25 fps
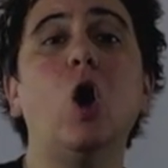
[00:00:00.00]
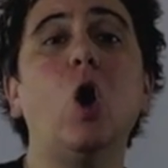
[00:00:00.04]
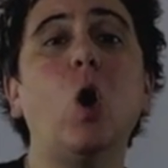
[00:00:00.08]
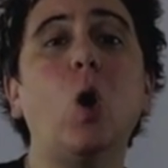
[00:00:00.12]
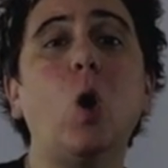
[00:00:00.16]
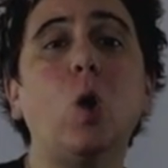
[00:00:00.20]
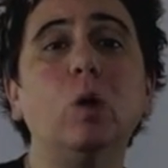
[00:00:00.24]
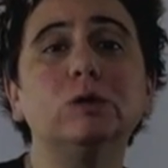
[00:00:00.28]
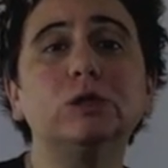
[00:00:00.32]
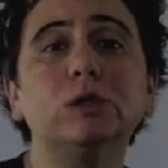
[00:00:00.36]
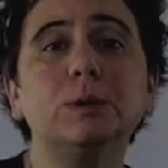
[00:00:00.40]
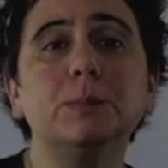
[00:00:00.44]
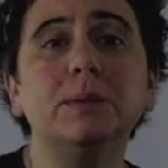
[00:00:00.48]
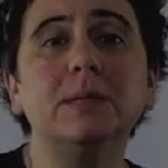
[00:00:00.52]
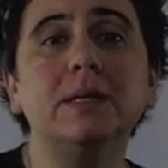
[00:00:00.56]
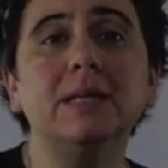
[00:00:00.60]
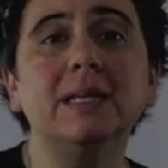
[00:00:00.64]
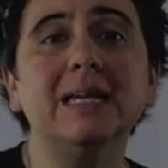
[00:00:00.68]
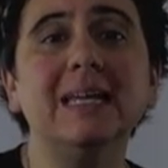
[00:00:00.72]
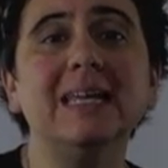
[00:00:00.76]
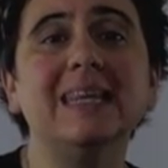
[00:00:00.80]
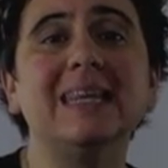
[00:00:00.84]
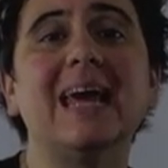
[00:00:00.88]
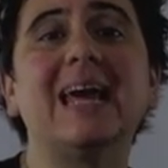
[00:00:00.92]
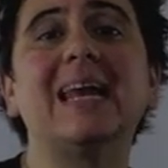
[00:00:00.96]

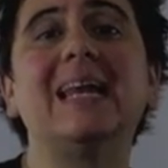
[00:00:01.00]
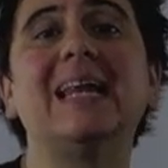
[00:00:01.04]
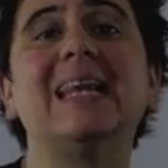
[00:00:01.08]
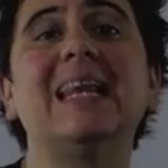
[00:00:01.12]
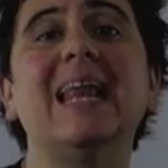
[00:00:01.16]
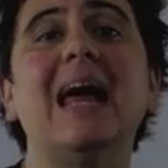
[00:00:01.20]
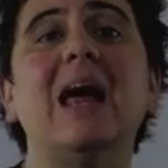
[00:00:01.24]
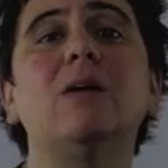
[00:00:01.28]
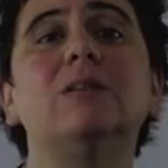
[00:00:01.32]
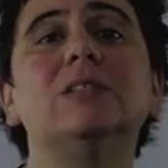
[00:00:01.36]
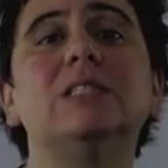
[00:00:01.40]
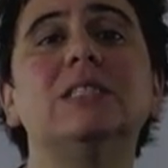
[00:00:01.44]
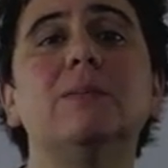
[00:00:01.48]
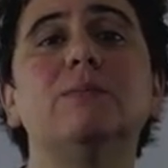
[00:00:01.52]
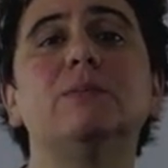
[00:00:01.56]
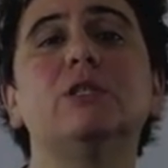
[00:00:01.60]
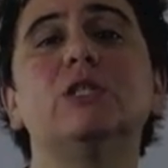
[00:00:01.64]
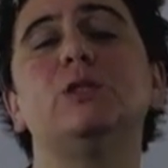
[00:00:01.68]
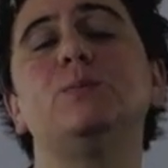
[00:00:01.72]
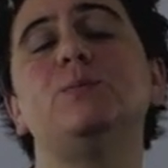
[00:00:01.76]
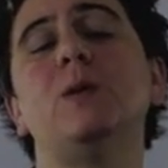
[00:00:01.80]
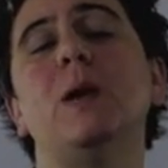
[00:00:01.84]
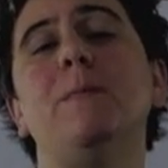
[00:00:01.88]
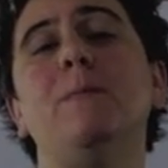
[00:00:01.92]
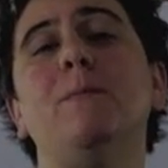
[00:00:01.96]
Ultimately, that allows them to
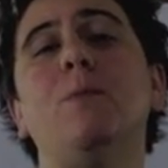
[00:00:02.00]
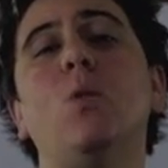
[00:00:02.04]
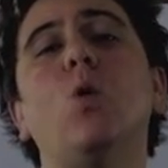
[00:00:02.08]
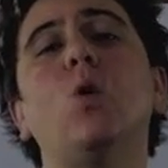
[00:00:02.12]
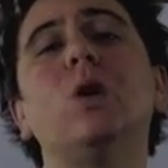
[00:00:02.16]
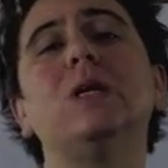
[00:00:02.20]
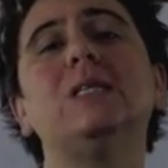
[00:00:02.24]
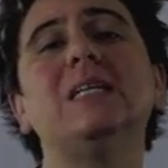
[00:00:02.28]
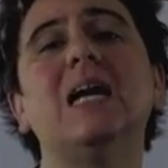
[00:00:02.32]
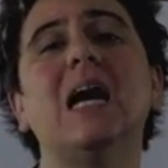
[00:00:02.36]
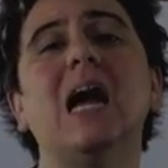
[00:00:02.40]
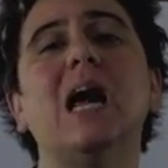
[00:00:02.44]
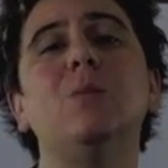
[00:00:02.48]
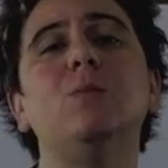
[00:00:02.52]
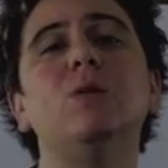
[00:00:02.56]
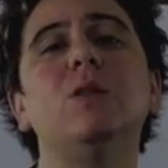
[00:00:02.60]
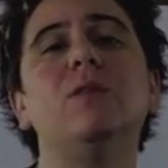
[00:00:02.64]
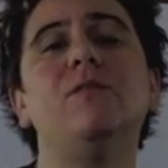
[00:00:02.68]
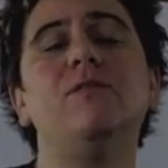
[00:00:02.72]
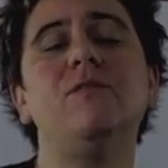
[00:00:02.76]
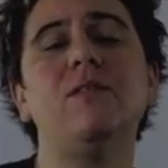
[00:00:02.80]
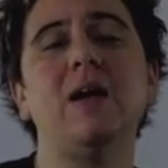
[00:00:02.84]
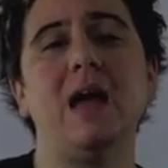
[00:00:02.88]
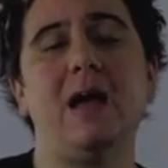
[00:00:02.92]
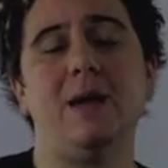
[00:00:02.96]
spend more time with
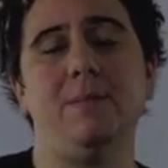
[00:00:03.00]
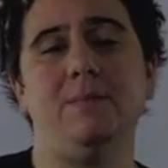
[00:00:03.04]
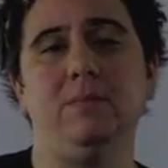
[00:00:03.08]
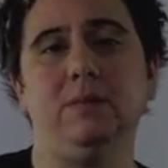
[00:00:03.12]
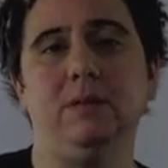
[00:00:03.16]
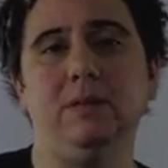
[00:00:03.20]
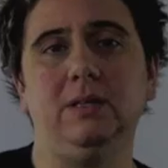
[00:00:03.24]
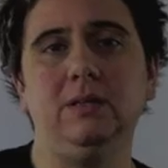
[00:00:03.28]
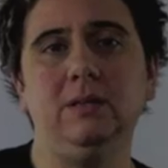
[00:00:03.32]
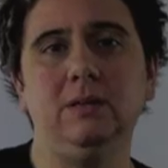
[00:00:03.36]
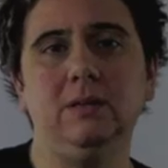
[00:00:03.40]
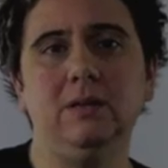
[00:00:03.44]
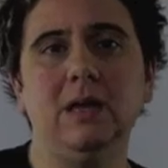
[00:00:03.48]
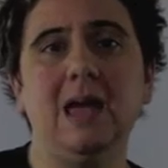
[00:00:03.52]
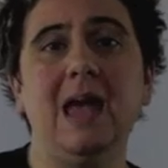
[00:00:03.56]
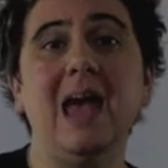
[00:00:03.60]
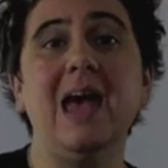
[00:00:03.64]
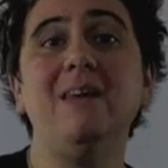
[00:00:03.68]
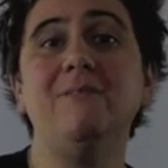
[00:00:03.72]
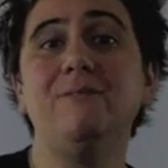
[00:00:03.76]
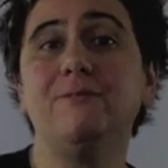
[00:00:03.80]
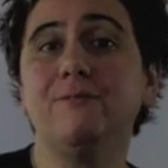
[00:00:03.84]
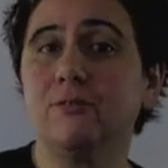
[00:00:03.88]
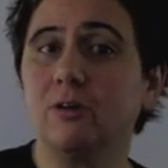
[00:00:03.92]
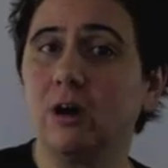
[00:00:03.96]
family
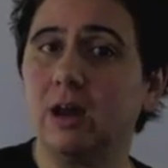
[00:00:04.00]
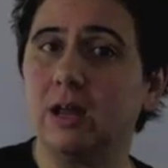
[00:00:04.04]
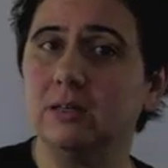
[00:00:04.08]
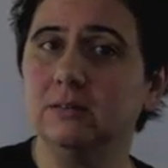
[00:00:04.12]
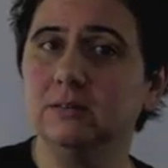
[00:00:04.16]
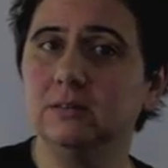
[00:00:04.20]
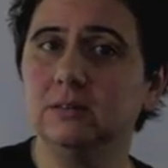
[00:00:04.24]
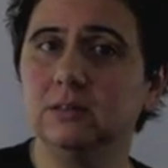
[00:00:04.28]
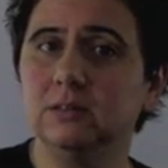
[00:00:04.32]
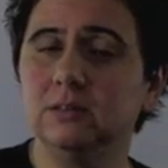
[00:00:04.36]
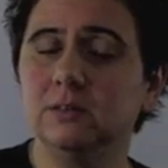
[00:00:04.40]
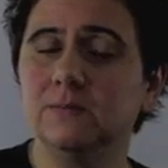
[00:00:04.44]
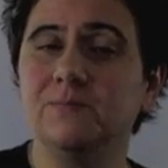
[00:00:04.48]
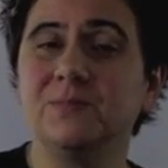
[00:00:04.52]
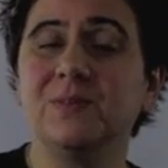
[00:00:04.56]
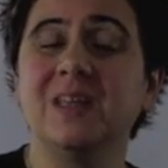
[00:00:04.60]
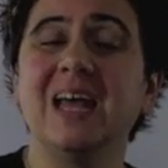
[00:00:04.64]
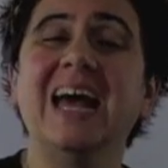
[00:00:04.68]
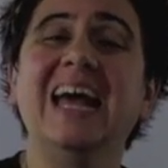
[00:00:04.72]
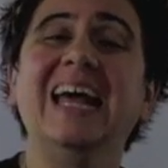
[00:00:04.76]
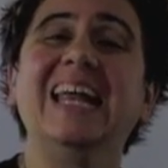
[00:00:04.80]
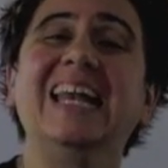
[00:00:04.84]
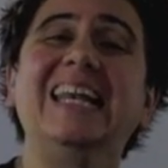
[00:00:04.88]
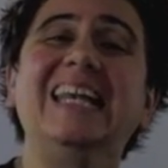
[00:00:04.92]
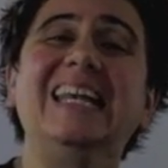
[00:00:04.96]
and friends,
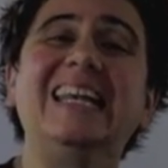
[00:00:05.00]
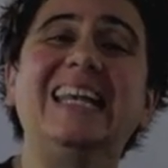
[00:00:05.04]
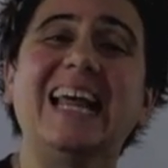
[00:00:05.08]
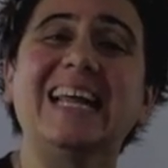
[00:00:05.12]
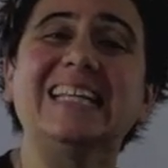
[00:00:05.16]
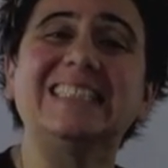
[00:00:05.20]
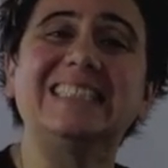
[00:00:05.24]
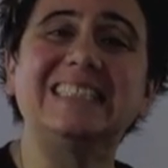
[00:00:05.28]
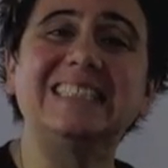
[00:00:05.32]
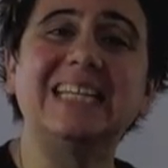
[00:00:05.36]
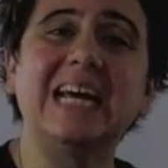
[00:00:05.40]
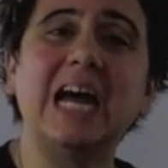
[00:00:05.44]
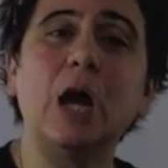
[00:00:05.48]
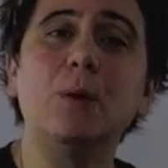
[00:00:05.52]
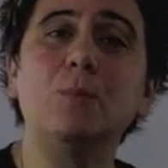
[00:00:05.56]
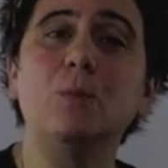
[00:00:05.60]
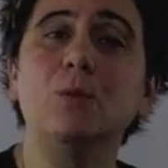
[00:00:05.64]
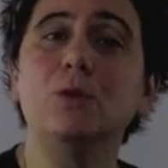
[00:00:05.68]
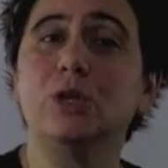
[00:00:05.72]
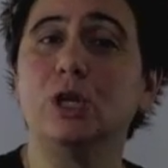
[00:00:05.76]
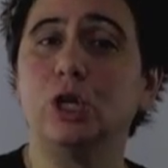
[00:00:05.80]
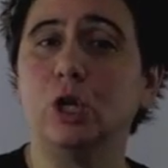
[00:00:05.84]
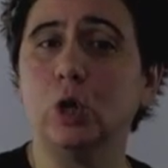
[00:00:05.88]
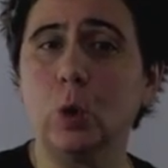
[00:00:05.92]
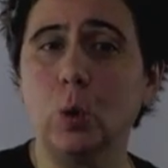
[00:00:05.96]
less time
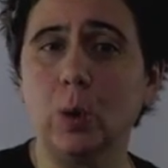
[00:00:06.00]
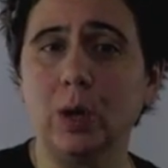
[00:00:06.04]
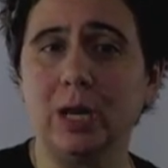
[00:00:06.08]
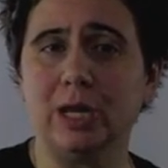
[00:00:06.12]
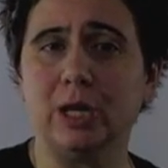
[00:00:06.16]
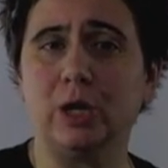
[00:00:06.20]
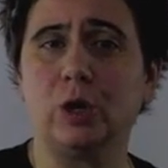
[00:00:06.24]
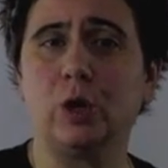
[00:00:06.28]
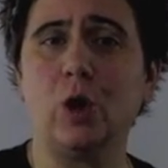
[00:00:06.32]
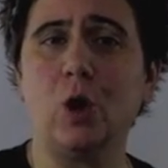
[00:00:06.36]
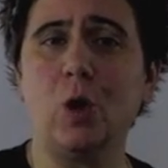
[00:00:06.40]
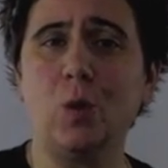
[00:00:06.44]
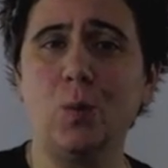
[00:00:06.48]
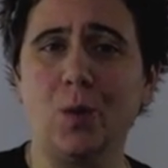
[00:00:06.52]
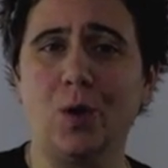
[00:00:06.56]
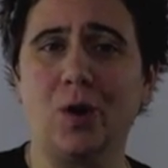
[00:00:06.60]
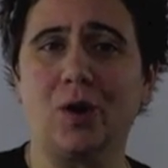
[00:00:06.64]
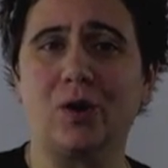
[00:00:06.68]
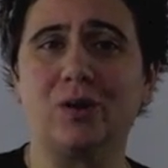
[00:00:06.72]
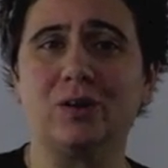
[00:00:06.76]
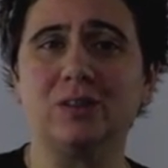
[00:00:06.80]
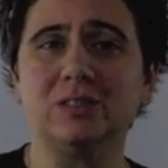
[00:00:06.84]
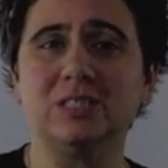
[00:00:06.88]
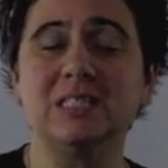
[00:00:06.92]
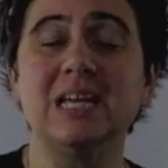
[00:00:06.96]
with annoying
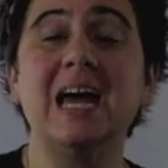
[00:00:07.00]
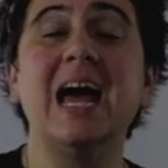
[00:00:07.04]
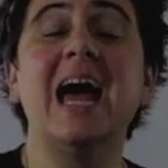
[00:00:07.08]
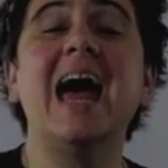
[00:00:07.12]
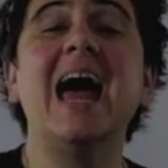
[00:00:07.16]
coworkers,